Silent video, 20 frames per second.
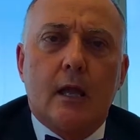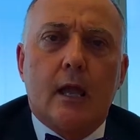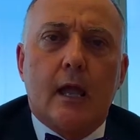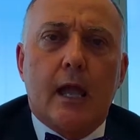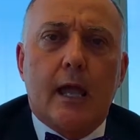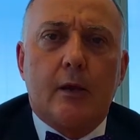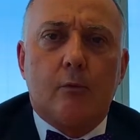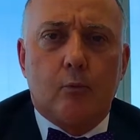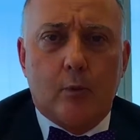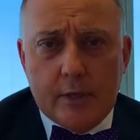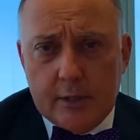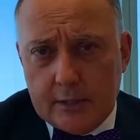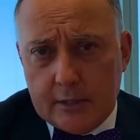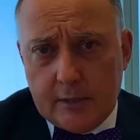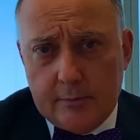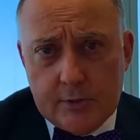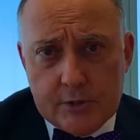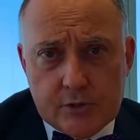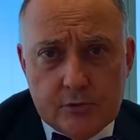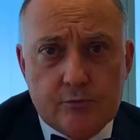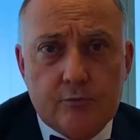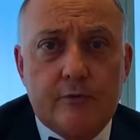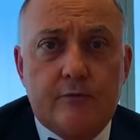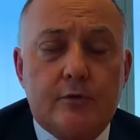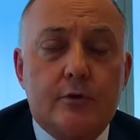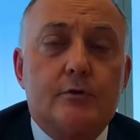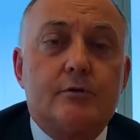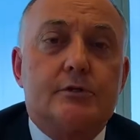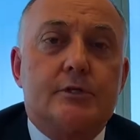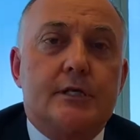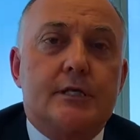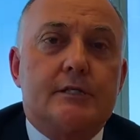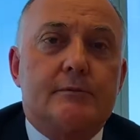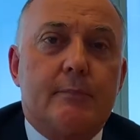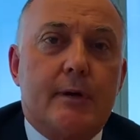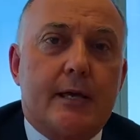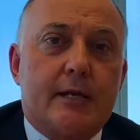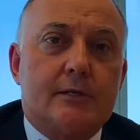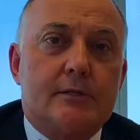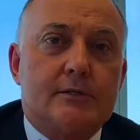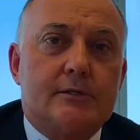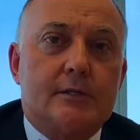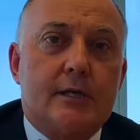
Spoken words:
And when the Commission reviews these matters,